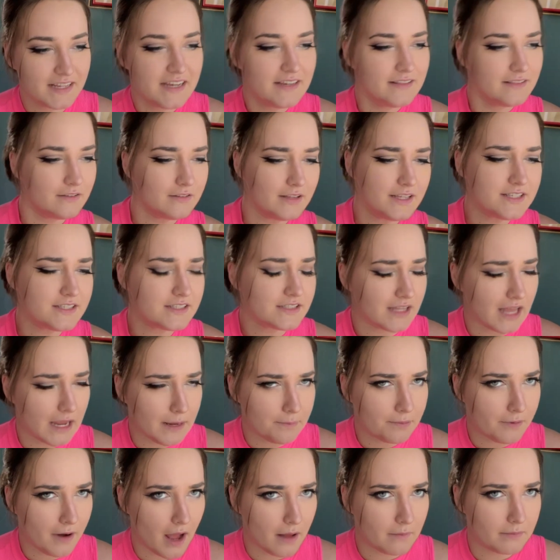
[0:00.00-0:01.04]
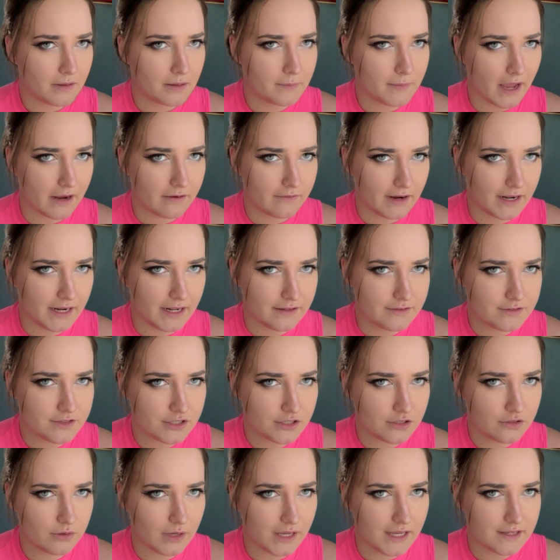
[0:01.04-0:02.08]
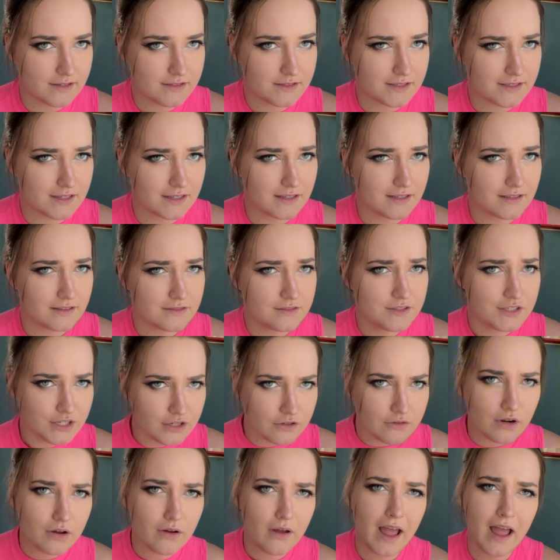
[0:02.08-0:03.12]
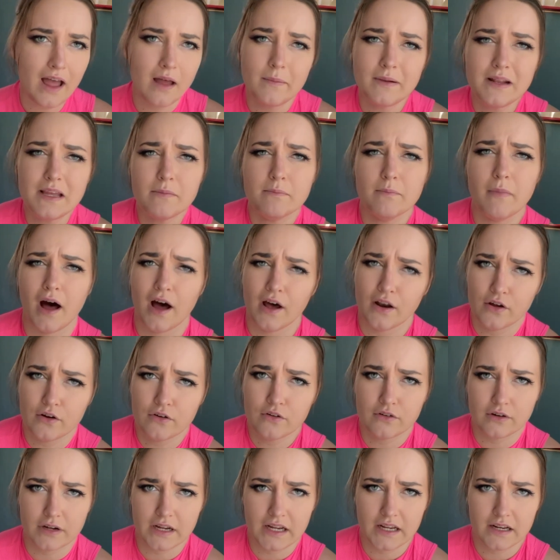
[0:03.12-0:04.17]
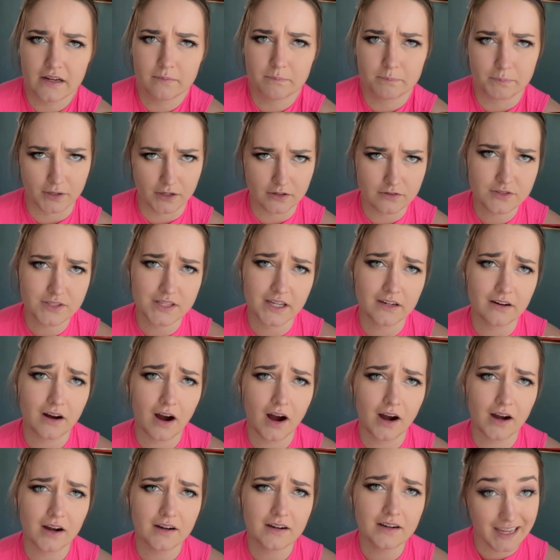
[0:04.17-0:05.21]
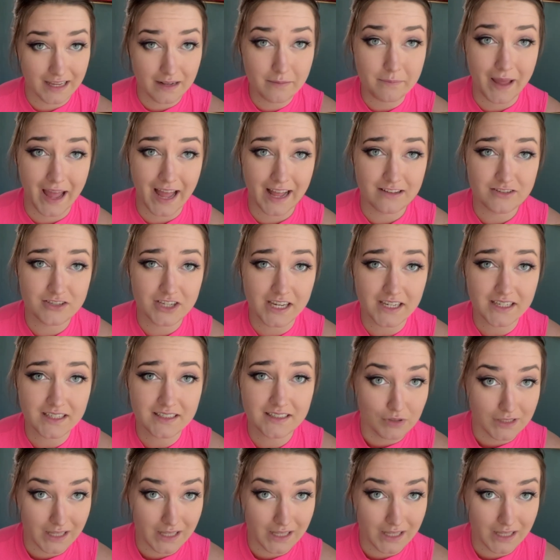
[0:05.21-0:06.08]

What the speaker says: The only slight problem I ran into is, do you know how many mono green birds there are in Magic?